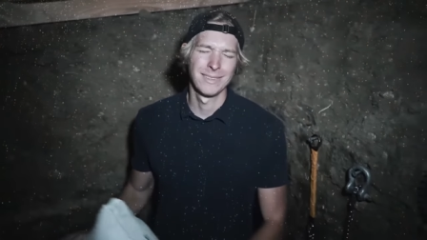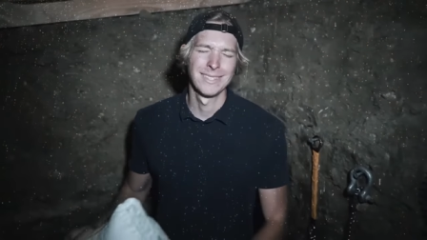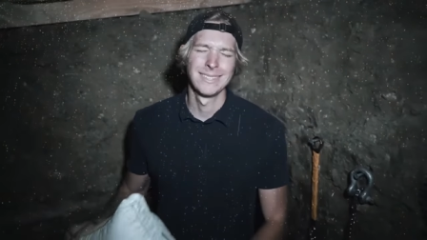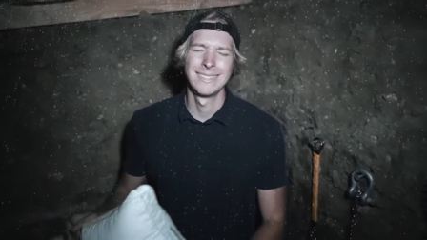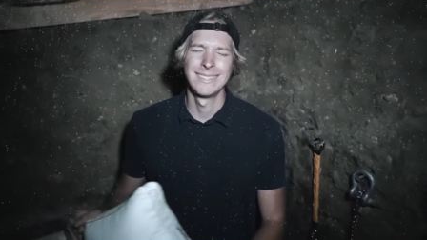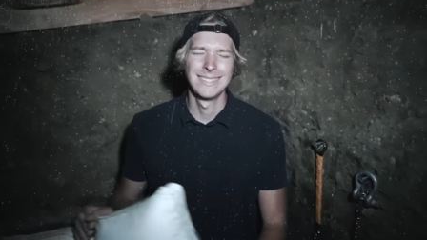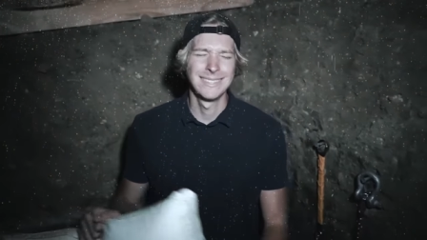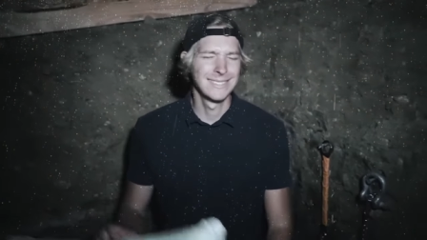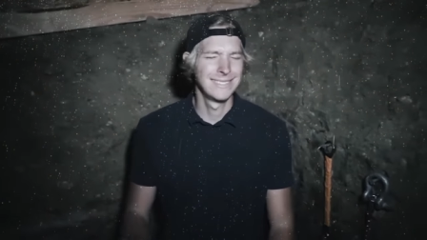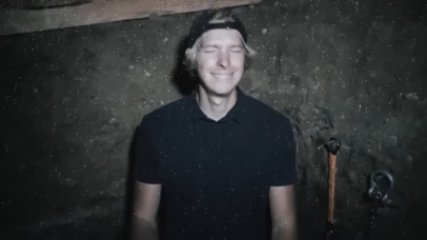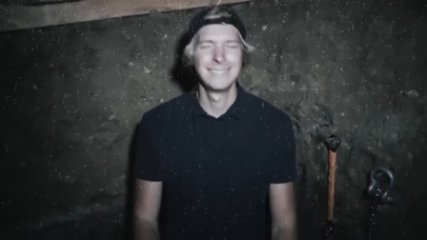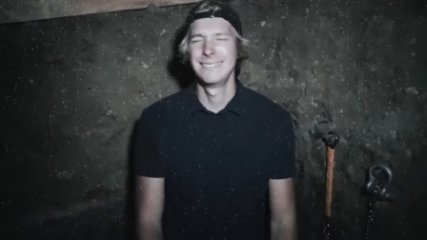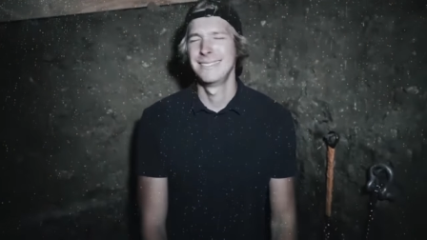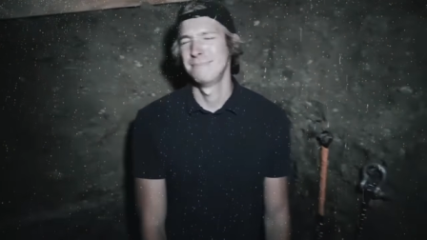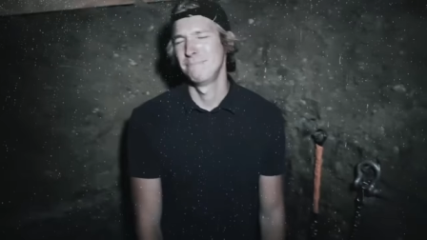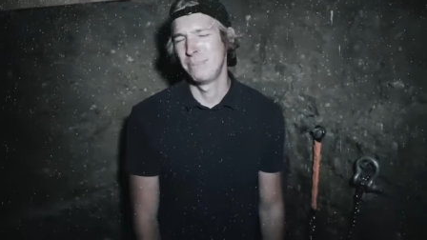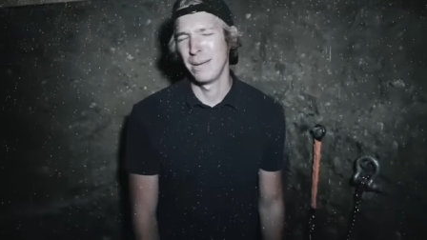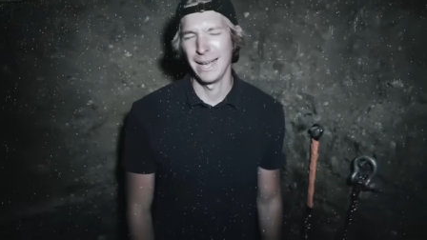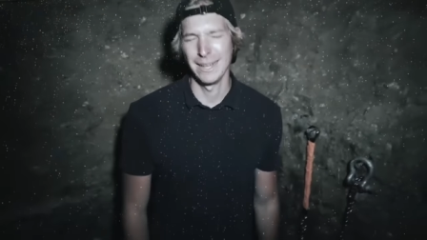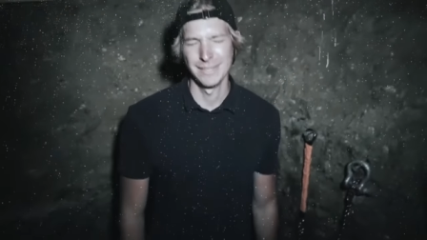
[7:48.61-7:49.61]
I know.
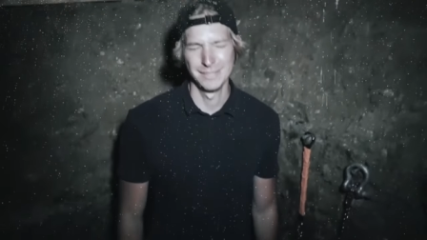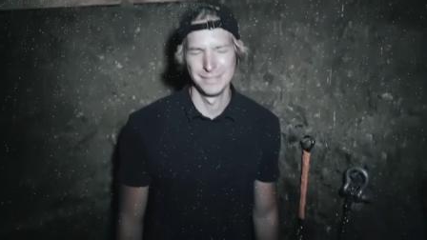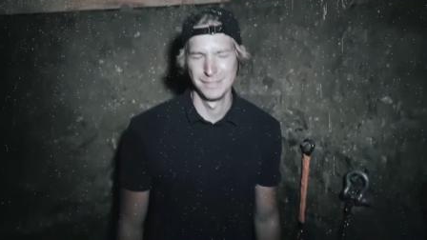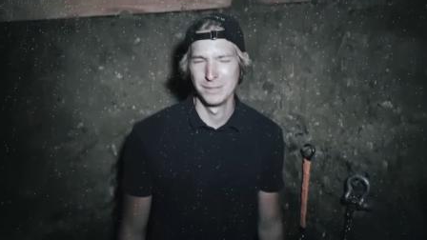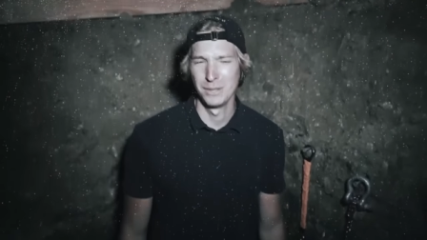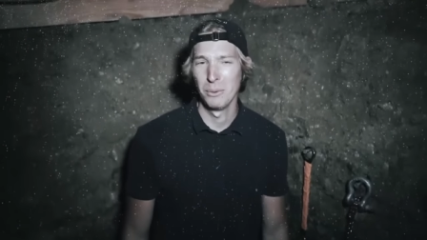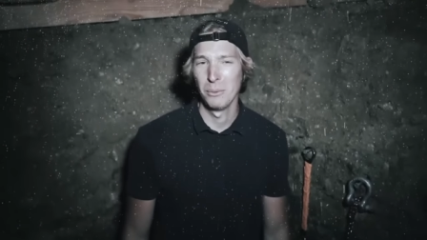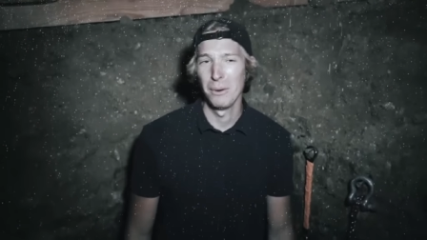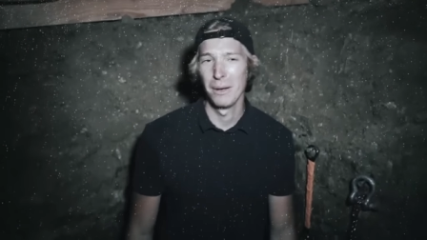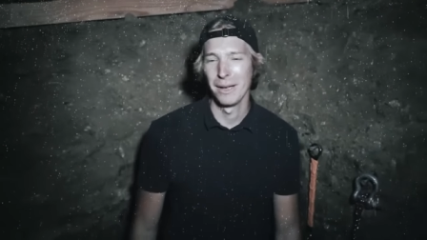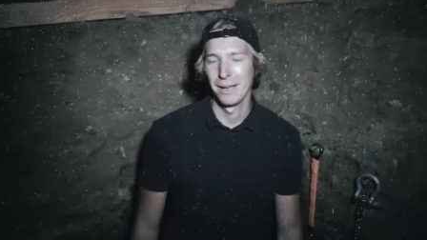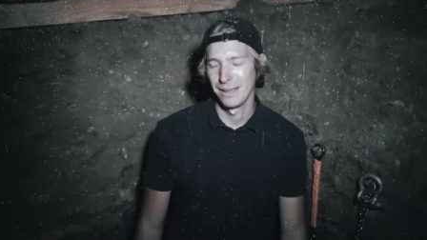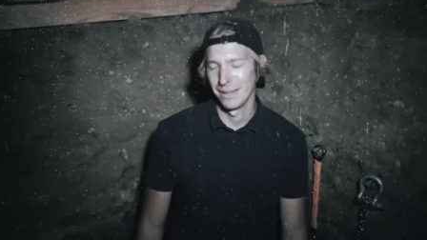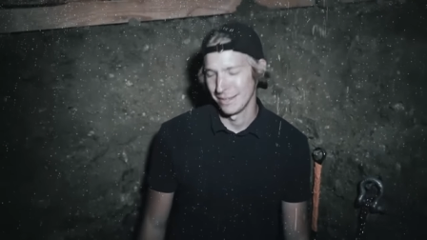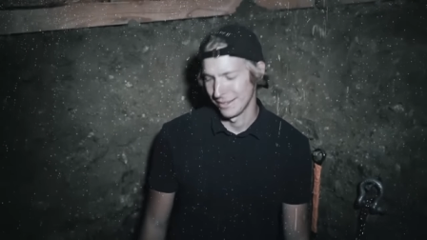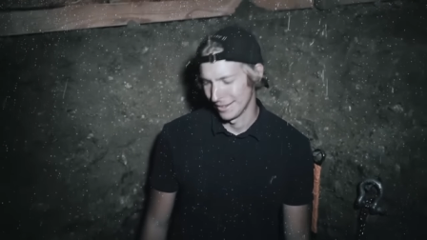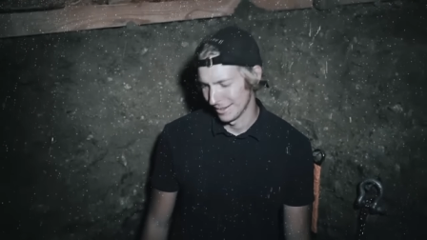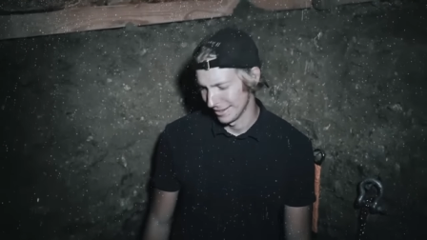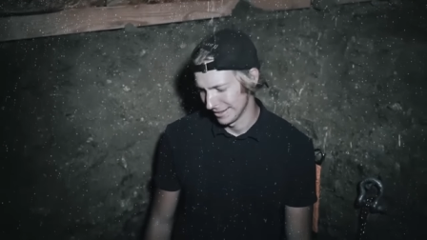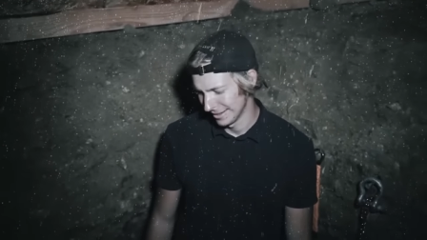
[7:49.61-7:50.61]
passed away. I
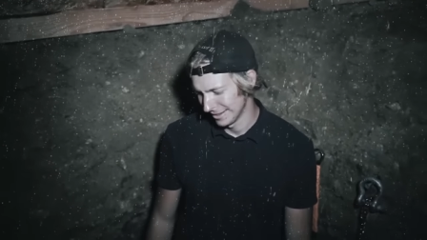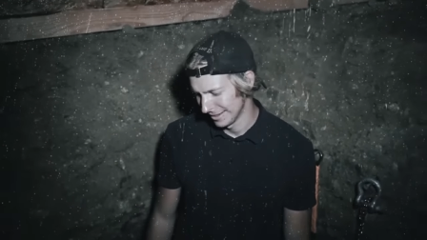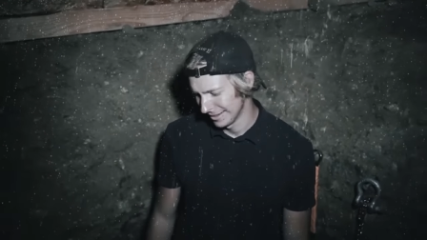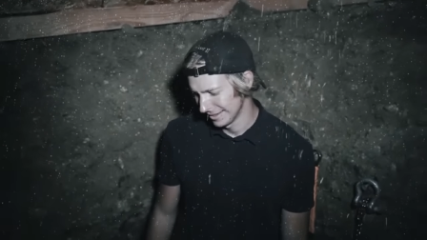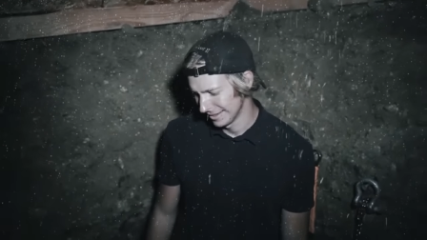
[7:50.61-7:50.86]
know. Poor